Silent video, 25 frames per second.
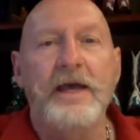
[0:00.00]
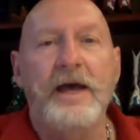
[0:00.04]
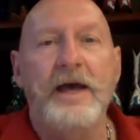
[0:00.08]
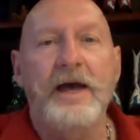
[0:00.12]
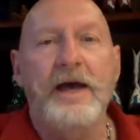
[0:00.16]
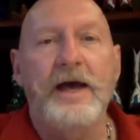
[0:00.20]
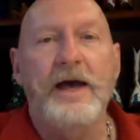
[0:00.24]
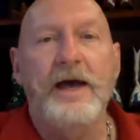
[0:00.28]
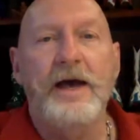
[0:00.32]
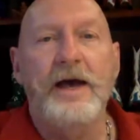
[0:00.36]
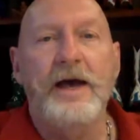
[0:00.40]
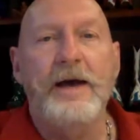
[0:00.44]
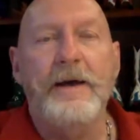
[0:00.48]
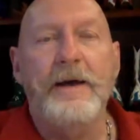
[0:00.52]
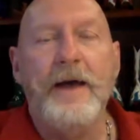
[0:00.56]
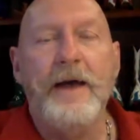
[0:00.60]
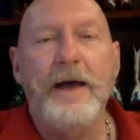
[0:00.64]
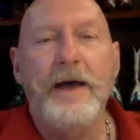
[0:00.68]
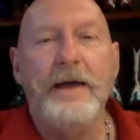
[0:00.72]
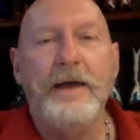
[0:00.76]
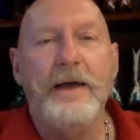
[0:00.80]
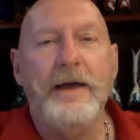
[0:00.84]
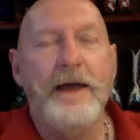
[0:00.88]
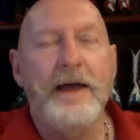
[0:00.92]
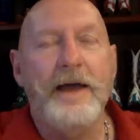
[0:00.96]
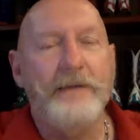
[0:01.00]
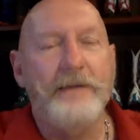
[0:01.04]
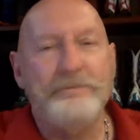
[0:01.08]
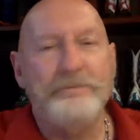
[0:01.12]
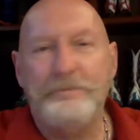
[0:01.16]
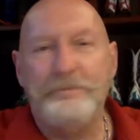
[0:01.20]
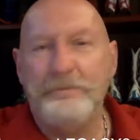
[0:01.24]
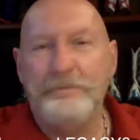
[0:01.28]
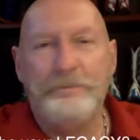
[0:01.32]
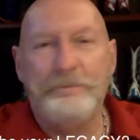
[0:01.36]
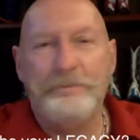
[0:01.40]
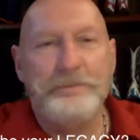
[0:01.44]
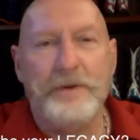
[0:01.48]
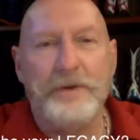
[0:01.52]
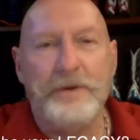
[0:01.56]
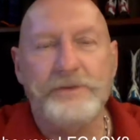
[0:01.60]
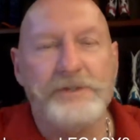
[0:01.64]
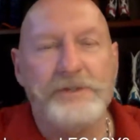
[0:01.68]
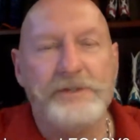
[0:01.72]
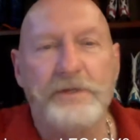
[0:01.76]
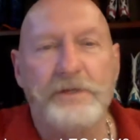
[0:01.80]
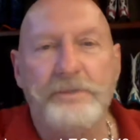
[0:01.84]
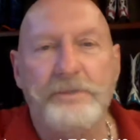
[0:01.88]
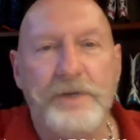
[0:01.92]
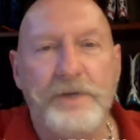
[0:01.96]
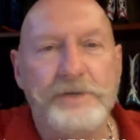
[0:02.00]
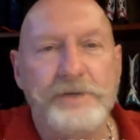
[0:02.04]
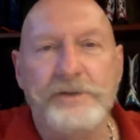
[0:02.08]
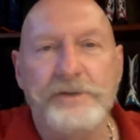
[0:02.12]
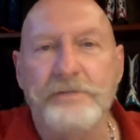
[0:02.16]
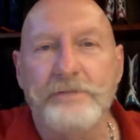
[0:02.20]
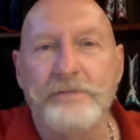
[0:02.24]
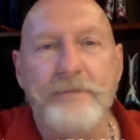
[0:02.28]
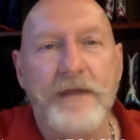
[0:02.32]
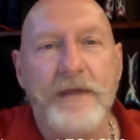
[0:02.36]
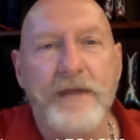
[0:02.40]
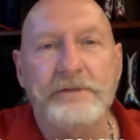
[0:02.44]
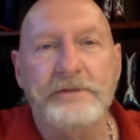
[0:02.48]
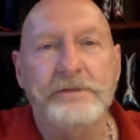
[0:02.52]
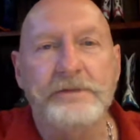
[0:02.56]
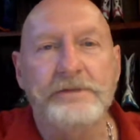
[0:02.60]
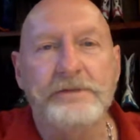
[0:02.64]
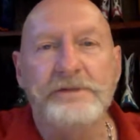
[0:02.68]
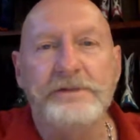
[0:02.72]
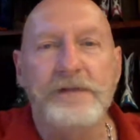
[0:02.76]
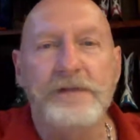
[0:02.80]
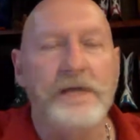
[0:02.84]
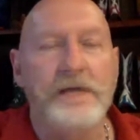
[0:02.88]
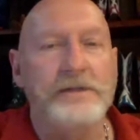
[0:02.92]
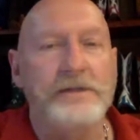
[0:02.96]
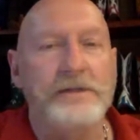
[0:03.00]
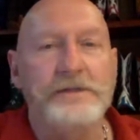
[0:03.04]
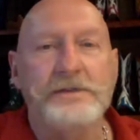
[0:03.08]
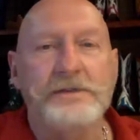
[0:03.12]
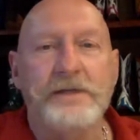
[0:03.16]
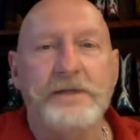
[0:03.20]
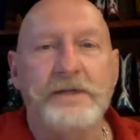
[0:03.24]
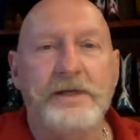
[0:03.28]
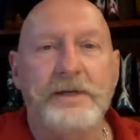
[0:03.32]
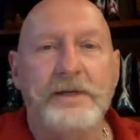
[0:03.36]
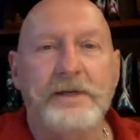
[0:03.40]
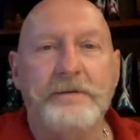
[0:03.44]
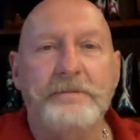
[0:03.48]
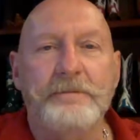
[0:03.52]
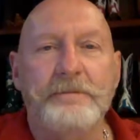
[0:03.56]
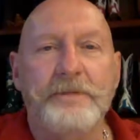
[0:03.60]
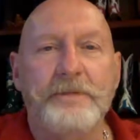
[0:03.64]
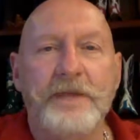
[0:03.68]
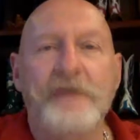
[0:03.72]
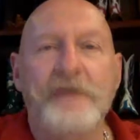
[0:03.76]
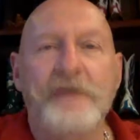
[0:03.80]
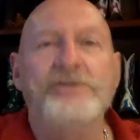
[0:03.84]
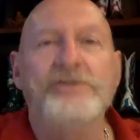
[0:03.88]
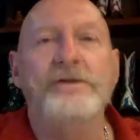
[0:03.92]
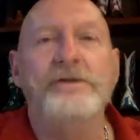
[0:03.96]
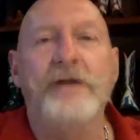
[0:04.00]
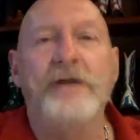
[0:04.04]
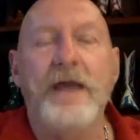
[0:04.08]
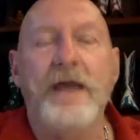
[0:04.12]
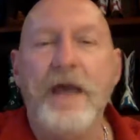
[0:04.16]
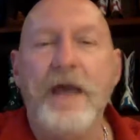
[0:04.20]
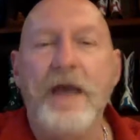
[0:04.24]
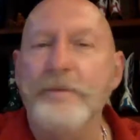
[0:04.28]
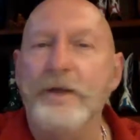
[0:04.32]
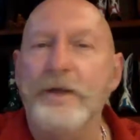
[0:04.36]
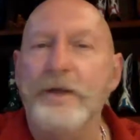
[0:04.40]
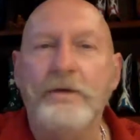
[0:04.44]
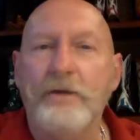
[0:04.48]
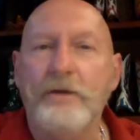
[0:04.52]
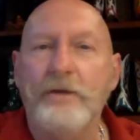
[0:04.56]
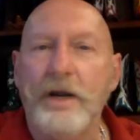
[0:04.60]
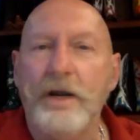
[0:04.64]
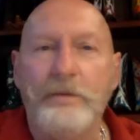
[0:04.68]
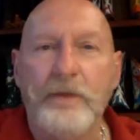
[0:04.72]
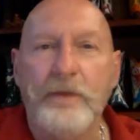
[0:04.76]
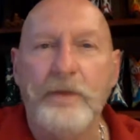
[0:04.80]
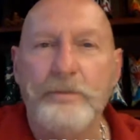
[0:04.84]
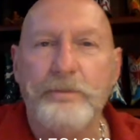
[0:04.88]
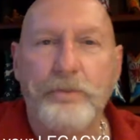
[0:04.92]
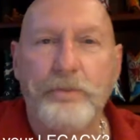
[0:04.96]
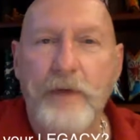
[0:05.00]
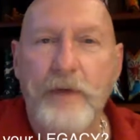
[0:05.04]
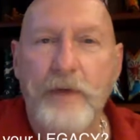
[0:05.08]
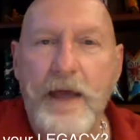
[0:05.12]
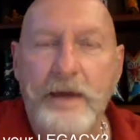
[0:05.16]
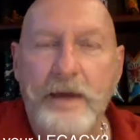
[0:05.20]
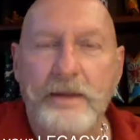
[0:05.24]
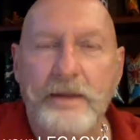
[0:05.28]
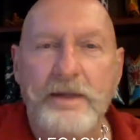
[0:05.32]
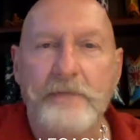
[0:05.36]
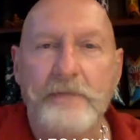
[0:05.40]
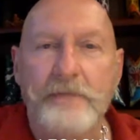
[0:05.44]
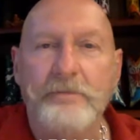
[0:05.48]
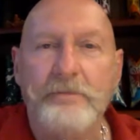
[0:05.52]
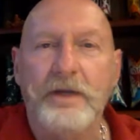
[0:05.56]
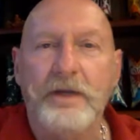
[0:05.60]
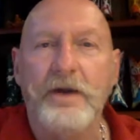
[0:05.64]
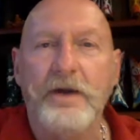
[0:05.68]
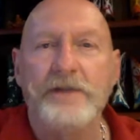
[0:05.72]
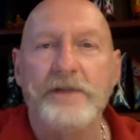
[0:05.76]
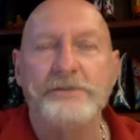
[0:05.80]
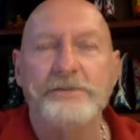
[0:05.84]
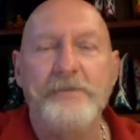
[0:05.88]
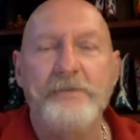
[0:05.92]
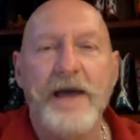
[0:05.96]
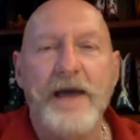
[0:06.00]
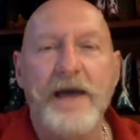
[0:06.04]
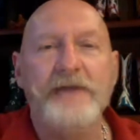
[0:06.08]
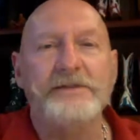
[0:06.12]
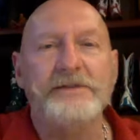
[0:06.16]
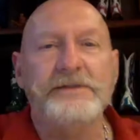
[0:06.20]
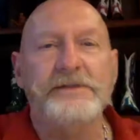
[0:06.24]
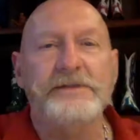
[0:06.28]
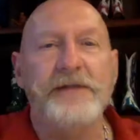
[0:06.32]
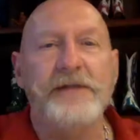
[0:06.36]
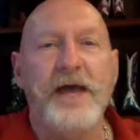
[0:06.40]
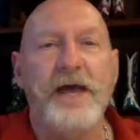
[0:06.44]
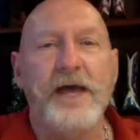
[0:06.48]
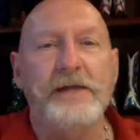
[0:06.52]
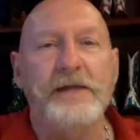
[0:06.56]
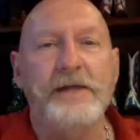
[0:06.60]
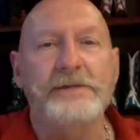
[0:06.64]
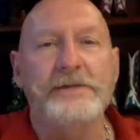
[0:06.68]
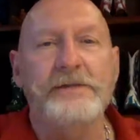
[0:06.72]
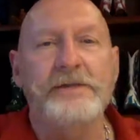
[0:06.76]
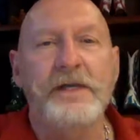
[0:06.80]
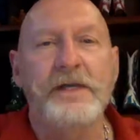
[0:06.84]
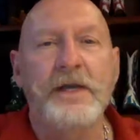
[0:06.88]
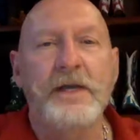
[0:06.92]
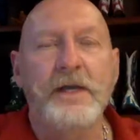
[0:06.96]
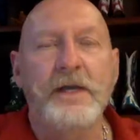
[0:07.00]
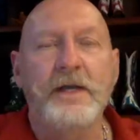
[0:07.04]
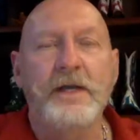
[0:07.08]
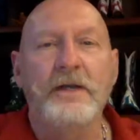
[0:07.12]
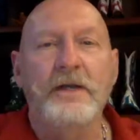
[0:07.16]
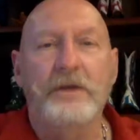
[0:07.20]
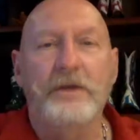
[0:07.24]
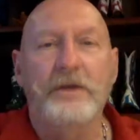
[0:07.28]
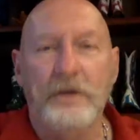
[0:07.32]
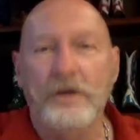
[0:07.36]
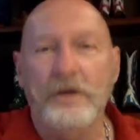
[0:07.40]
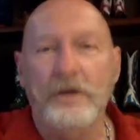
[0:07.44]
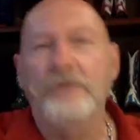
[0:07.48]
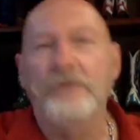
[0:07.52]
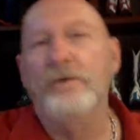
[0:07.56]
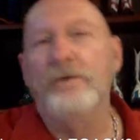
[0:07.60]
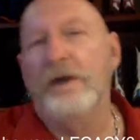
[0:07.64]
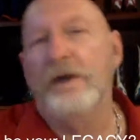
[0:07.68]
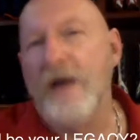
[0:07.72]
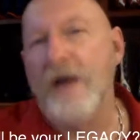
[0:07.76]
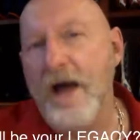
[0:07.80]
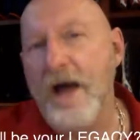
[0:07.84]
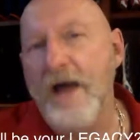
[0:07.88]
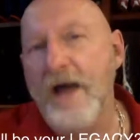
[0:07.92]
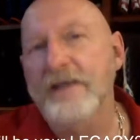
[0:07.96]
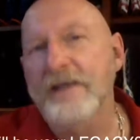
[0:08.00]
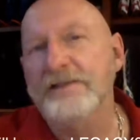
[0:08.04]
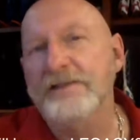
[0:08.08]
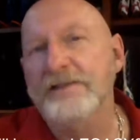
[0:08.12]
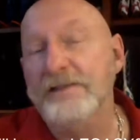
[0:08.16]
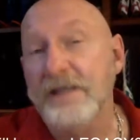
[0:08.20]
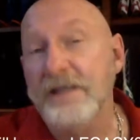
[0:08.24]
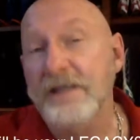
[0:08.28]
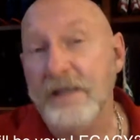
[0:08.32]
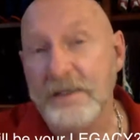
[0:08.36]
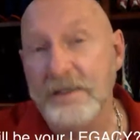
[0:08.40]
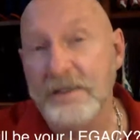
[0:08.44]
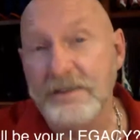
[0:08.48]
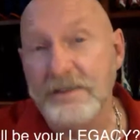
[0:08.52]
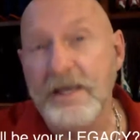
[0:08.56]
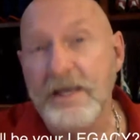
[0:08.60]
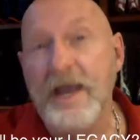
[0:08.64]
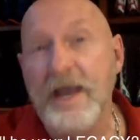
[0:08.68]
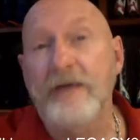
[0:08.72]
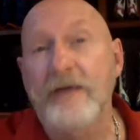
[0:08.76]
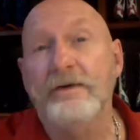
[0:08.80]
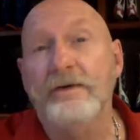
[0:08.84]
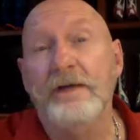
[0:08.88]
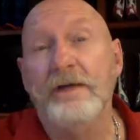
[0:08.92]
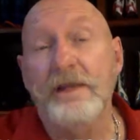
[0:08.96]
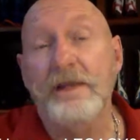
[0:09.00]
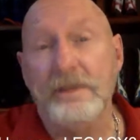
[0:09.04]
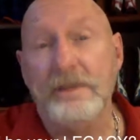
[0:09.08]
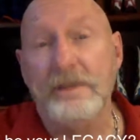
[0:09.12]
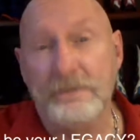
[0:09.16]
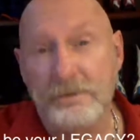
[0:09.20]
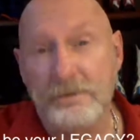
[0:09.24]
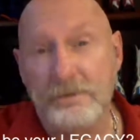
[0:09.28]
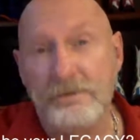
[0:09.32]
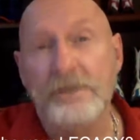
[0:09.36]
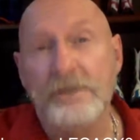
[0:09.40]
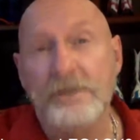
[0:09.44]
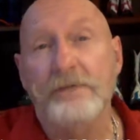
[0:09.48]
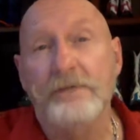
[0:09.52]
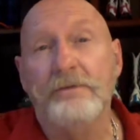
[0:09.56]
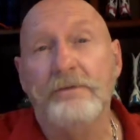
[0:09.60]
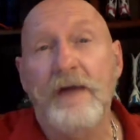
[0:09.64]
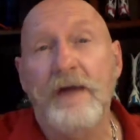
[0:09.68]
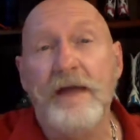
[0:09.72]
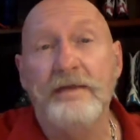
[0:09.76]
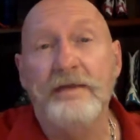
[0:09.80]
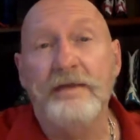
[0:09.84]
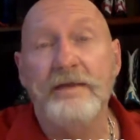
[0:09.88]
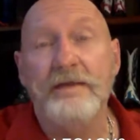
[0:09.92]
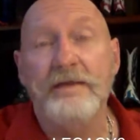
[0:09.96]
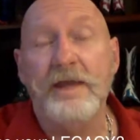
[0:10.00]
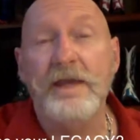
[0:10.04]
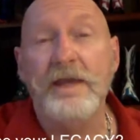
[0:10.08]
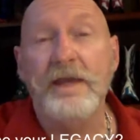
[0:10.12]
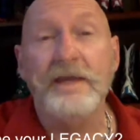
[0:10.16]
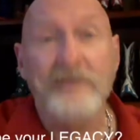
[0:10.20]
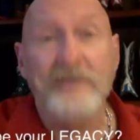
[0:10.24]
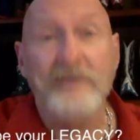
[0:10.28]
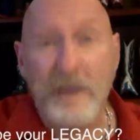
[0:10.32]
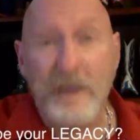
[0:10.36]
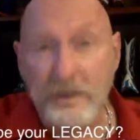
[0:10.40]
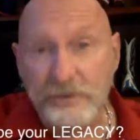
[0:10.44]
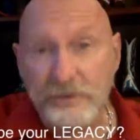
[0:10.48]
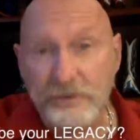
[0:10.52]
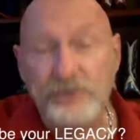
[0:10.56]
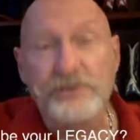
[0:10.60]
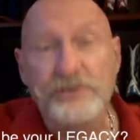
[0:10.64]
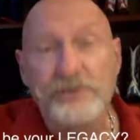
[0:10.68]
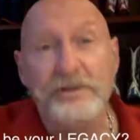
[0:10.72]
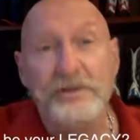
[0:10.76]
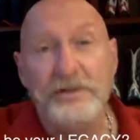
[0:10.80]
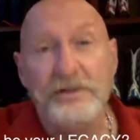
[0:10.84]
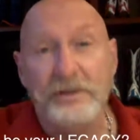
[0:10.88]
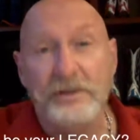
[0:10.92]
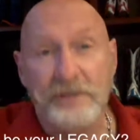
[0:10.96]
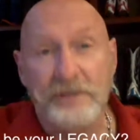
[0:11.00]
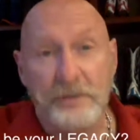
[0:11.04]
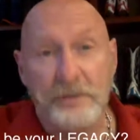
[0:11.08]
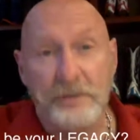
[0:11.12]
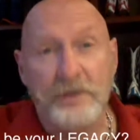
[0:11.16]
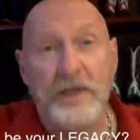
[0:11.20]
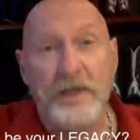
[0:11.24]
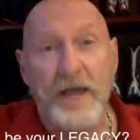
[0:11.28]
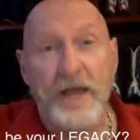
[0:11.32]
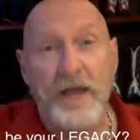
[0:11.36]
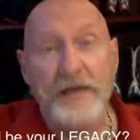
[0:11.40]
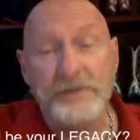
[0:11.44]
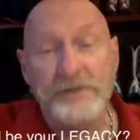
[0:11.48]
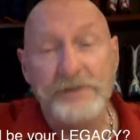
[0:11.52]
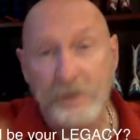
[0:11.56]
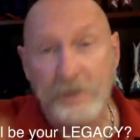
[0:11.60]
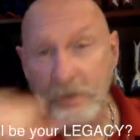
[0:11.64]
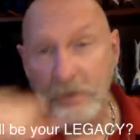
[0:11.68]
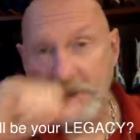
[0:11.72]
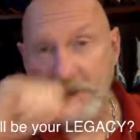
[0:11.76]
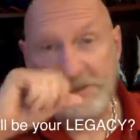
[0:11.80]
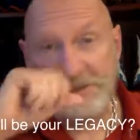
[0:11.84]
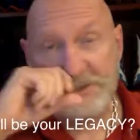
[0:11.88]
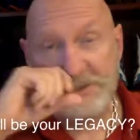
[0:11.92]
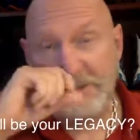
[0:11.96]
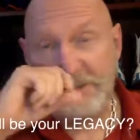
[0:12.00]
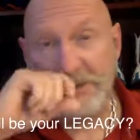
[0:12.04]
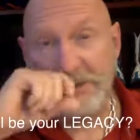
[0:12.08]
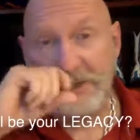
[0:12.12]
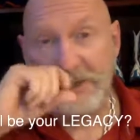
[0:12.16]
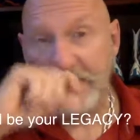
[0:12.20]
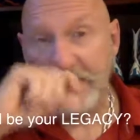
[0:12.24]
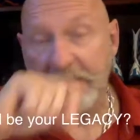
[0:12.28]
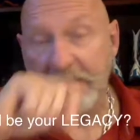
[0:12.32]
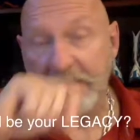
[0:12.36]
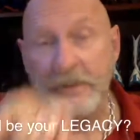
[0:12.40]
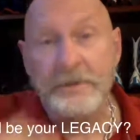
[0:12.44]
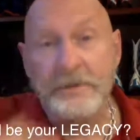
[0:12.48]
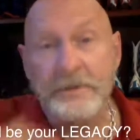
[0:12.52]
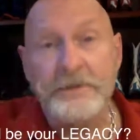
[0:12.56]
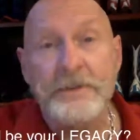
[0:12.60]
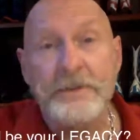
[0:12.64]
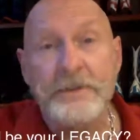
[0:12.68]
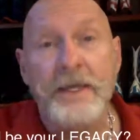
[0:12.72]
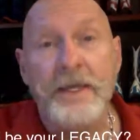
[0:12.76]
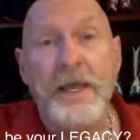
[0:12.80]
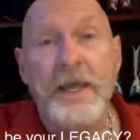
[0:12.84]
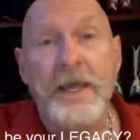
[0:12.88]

Uh, I, I posted a picture of my two sons uh, yesterday. I'm incredibly proud of them because my sons learned what honesty and integrity and doing the right thing, and they understood that there were consequences when they didn't,